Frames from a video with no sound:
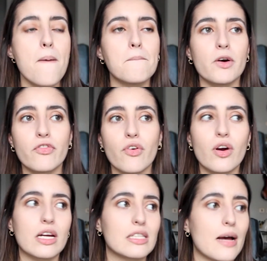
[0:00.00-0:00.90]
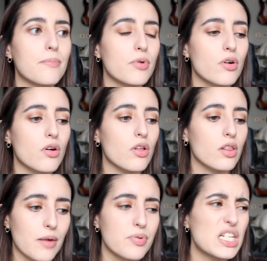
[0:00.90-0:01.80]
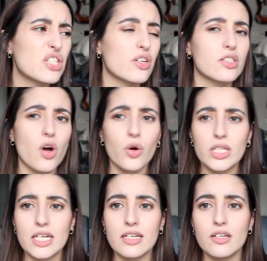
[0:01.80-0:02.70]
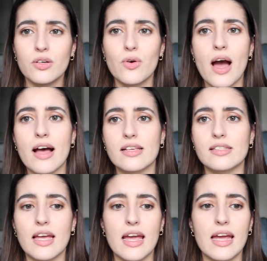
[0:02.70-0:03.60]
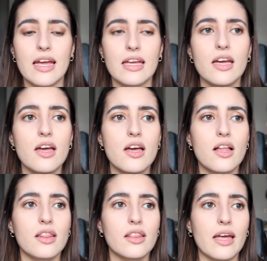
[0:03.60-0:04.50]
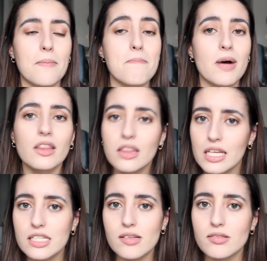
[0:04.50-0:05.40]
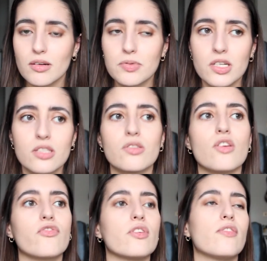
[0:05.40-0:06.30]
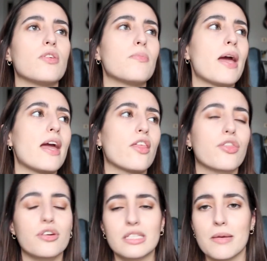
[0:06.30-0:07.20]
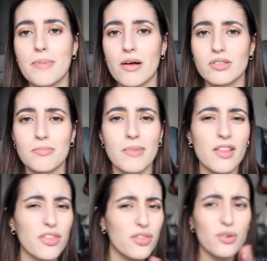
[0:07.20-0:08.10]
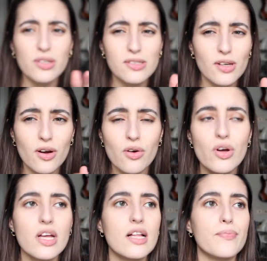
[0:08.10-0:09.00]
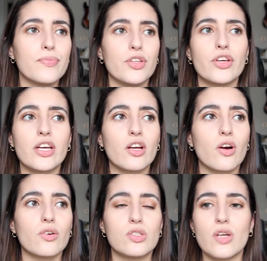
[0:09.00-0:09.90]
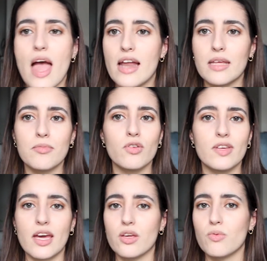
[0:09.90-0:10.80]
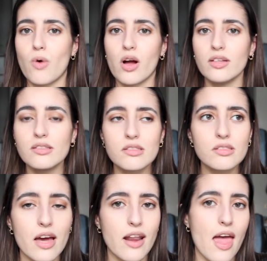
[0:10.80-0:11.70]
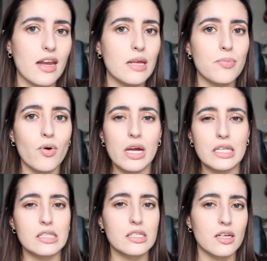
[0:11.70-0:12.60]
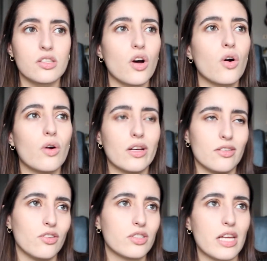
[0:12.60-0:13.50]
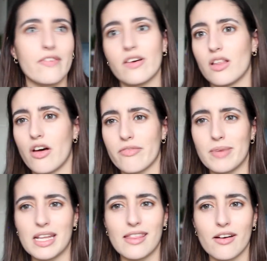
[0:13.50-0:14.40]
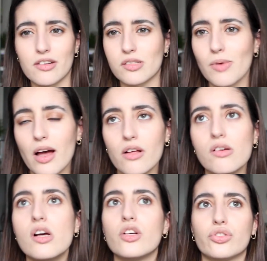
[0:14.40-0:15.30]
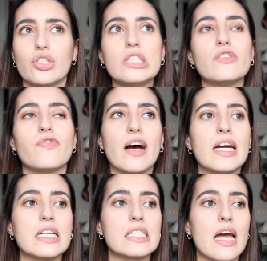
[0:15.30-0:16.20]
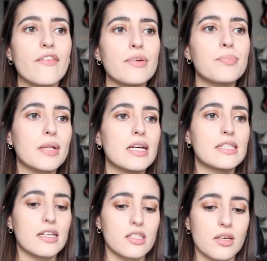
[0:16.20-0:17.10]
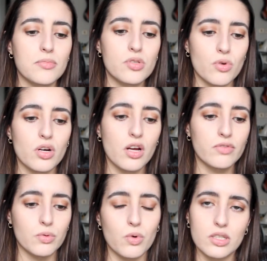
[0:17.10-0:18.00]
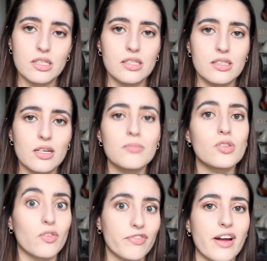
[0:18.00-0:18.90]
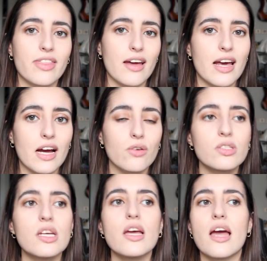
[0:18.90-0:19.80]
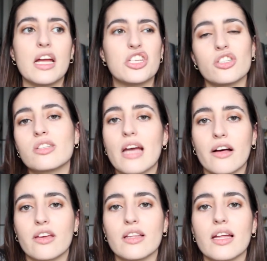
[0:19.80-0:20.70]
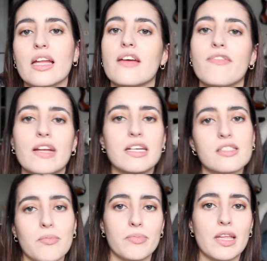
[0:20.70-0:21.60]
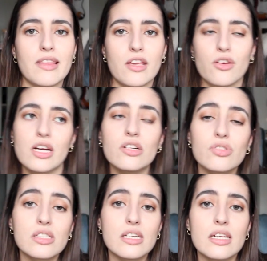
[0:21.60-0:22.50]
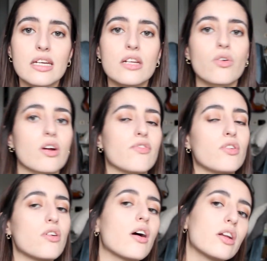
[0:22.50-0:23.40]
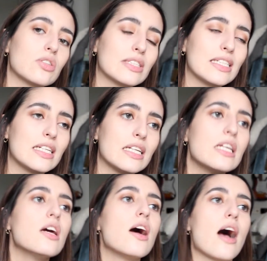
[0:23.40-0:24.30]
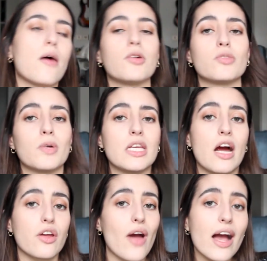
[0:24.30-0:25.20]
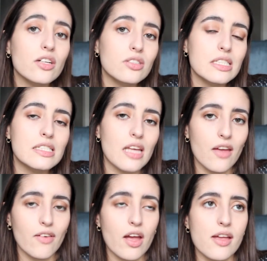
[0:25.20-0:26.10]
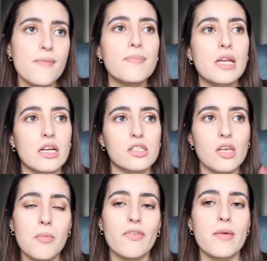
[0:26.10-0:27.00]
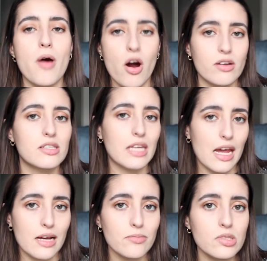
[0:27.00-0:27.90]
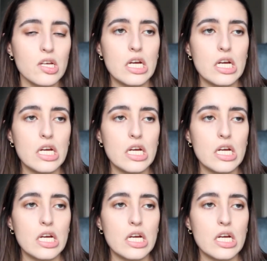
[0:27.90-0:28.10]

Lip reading: But for example, I'm pretty sure it's Odeon who has a like monthly subscription. So if you pay £13 a month or so, you can go to any movie that you want at any point. So you save a lot of money there as well. So just find, every place has some sort of reward system. So find that out and just calculate if it is something that you're interested in, or if you're not interested in, how much money are you actually saving? Because some of them are scams.